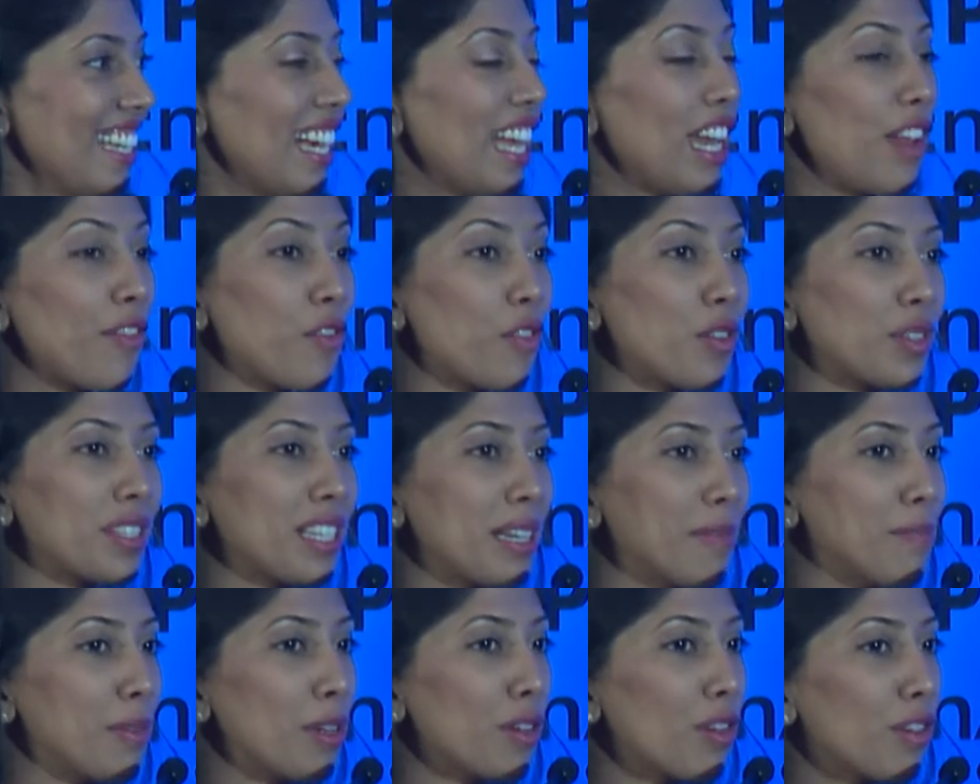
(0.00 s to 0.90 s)
And of course, that
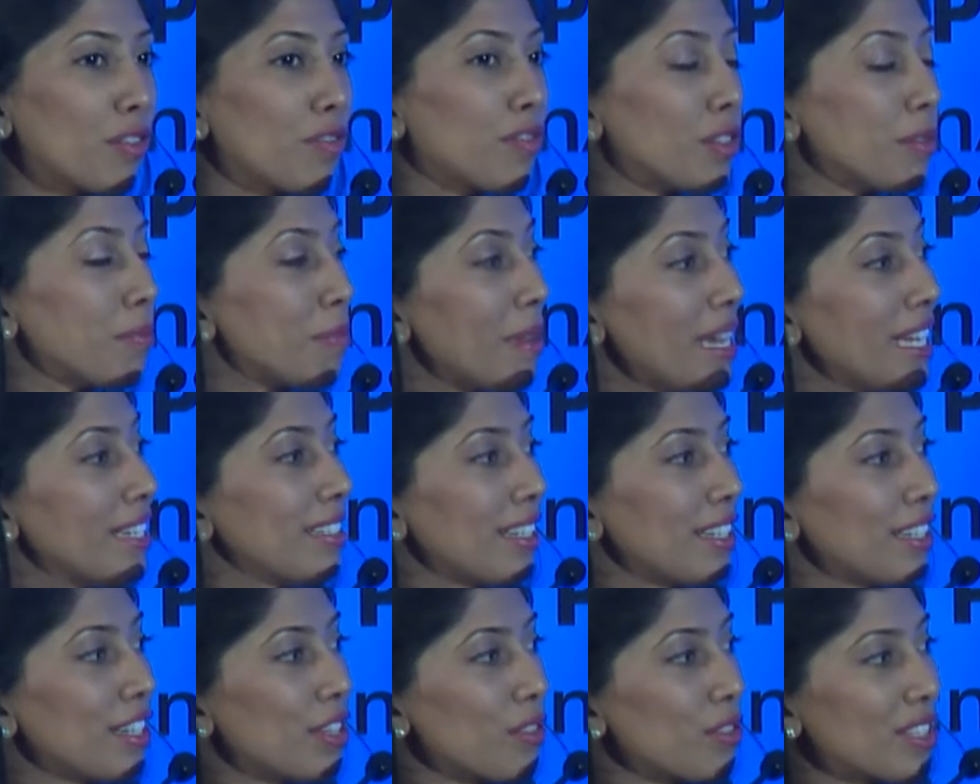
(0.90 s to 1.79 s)
beautiful
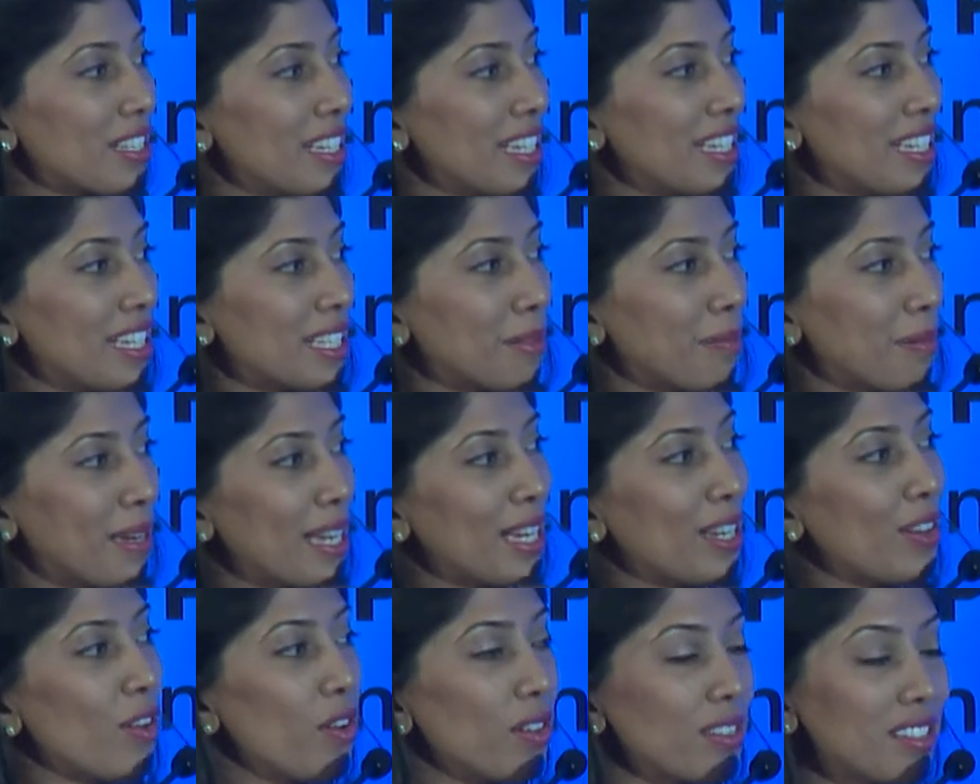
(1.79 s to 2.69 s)
painting you see displayed
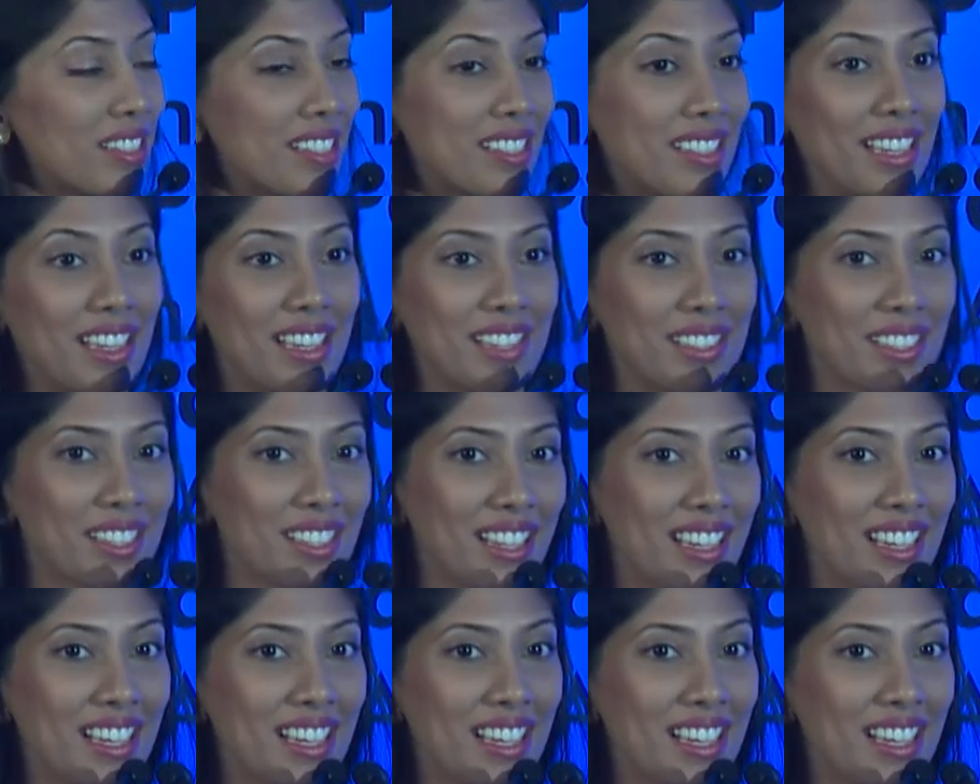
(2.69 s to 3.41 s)
on stage